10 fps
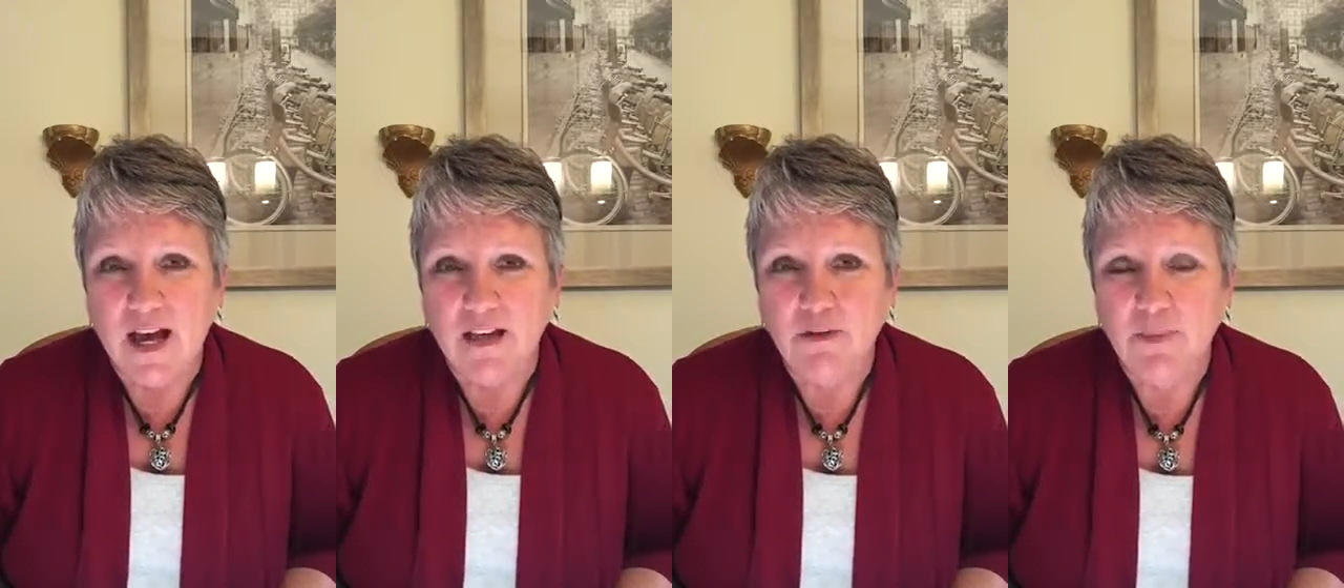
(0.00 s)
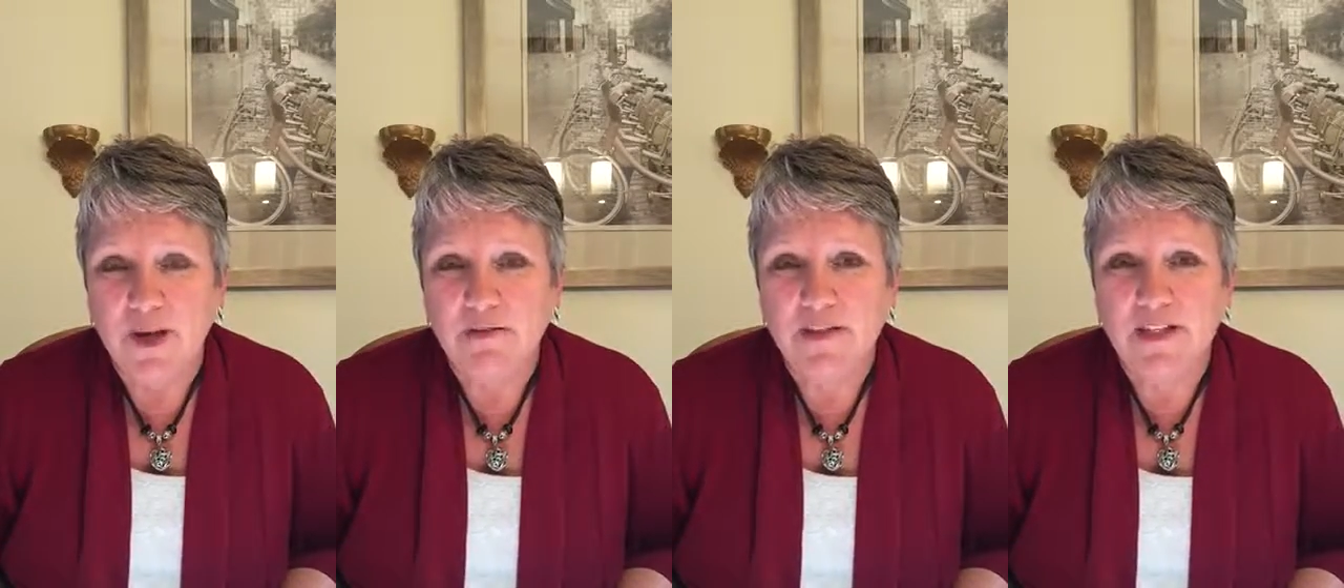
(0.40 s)
You may
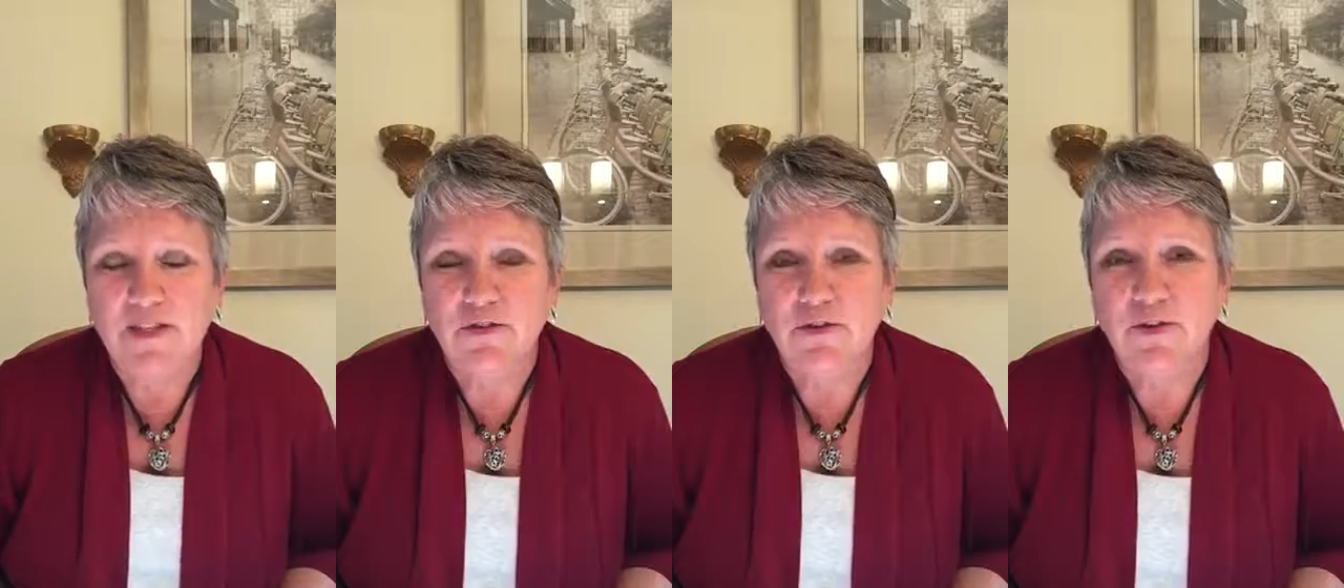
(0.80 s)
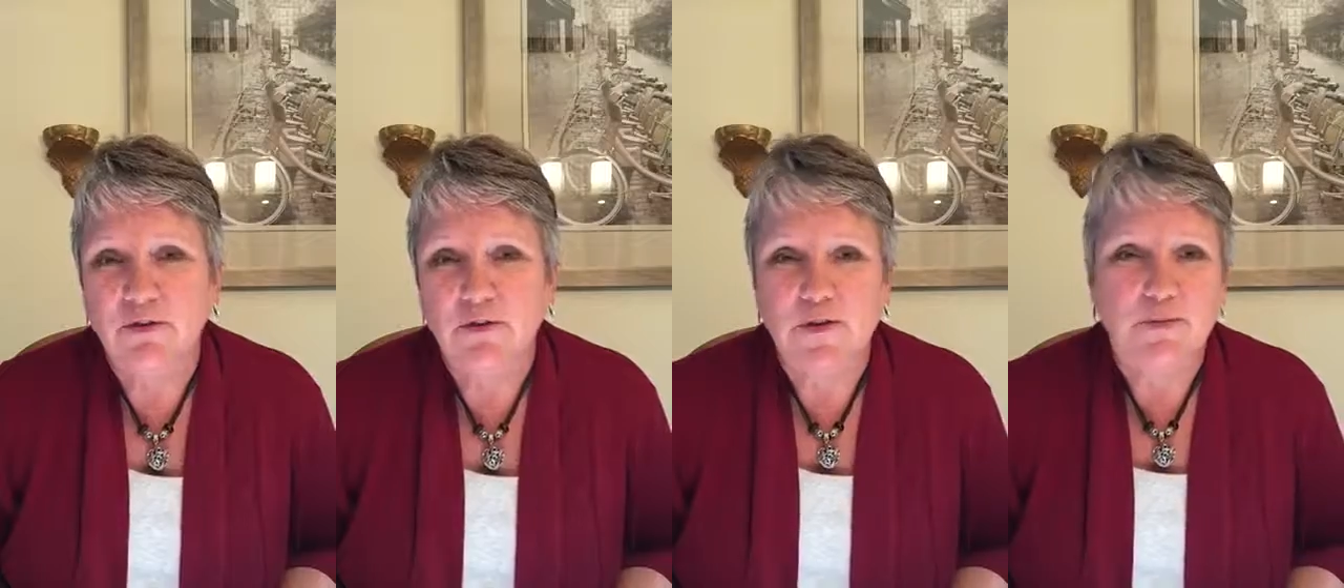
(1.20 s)
have seen
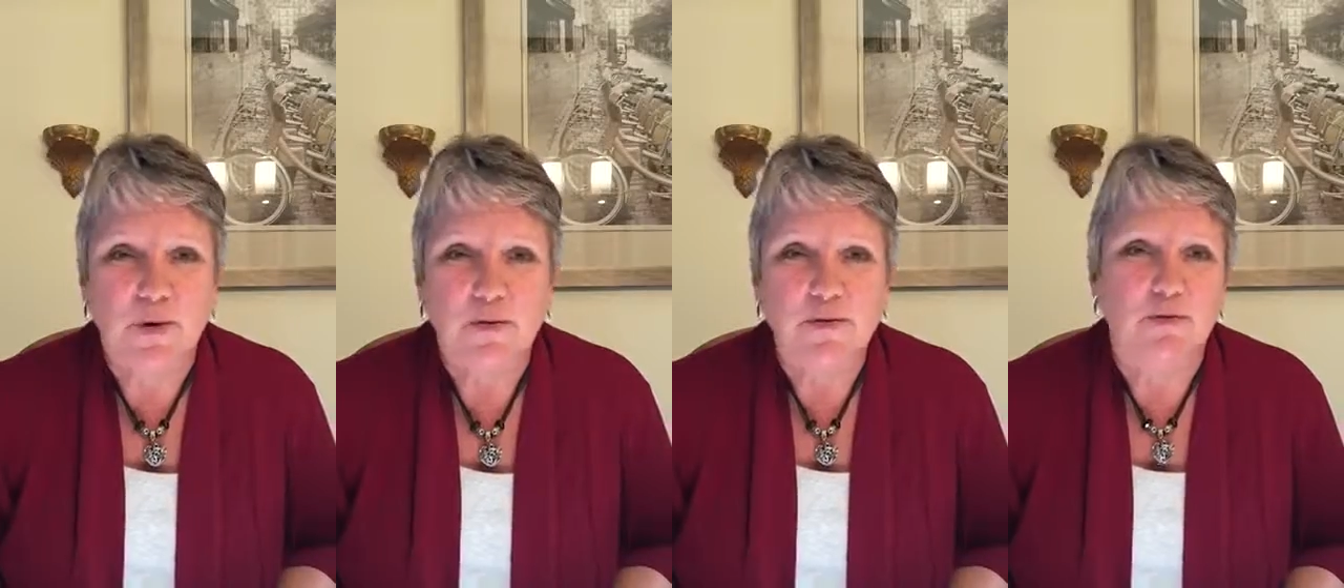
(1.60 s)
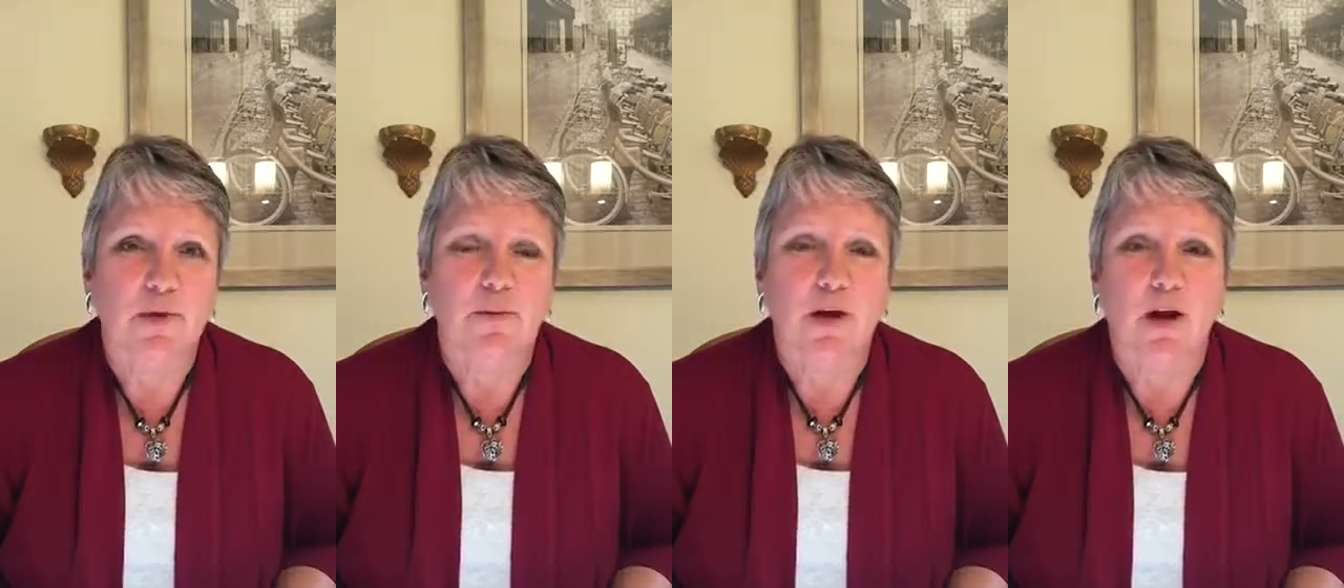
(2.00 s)
earlier in this post, or
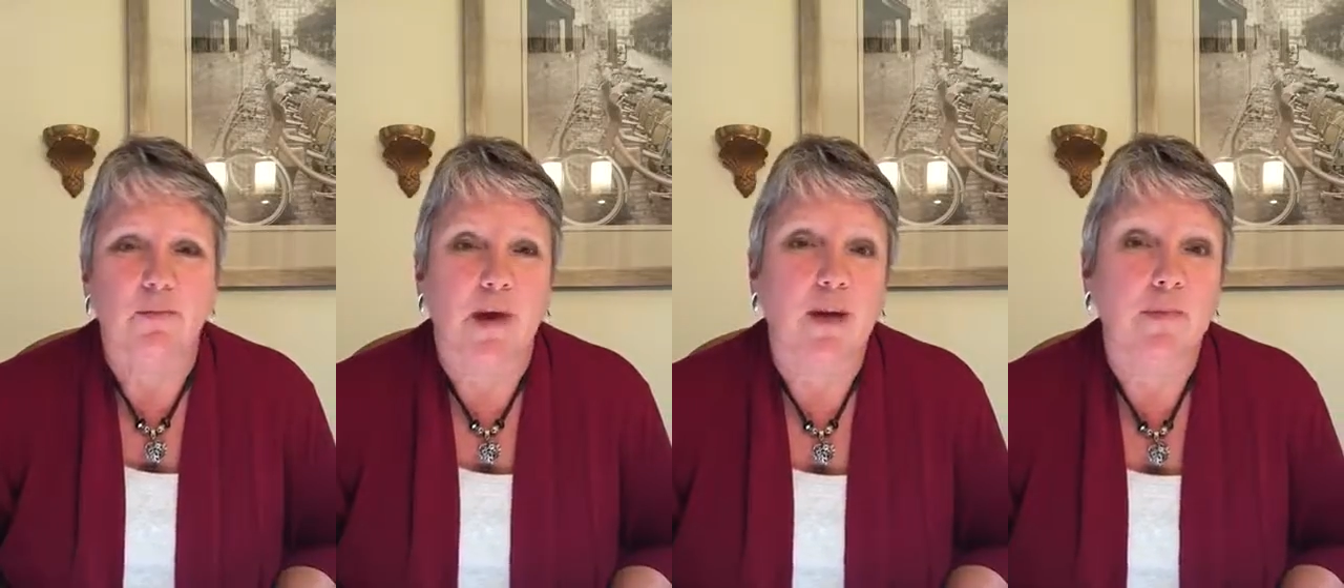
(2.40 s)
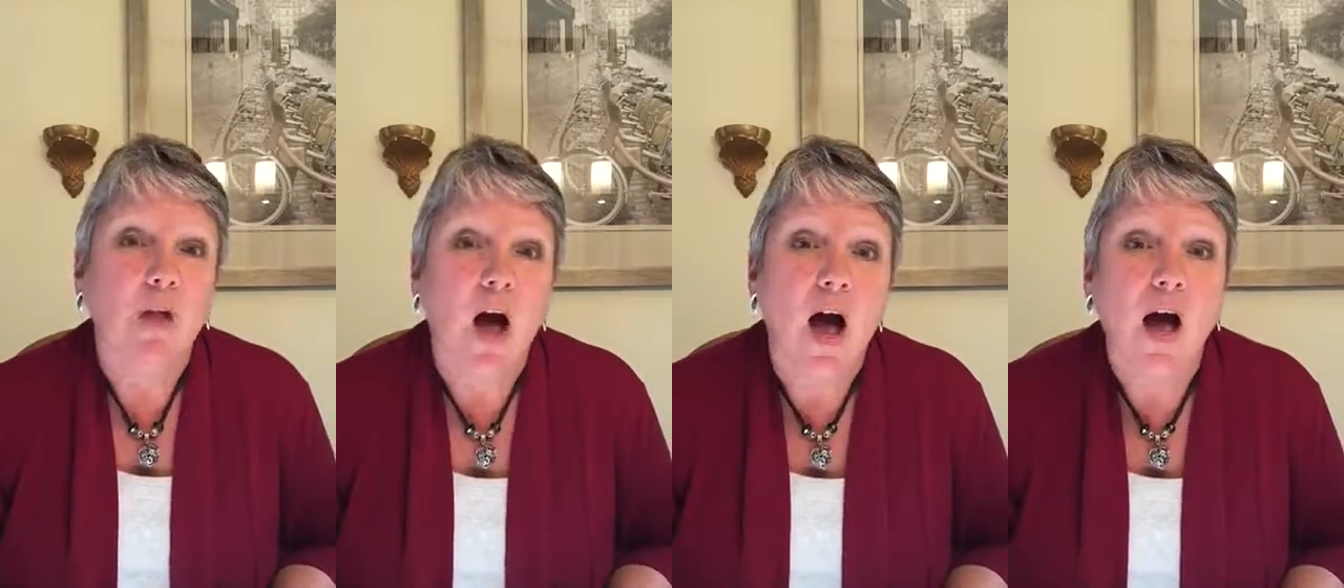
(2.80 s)
maybe on my
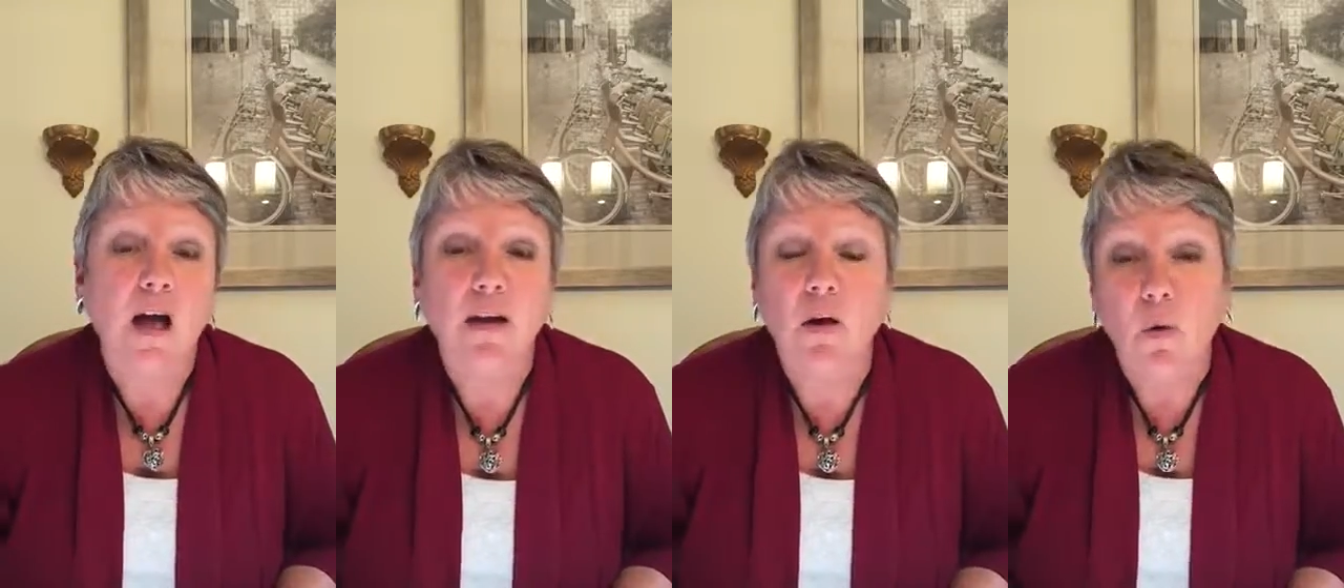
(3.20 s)
blog,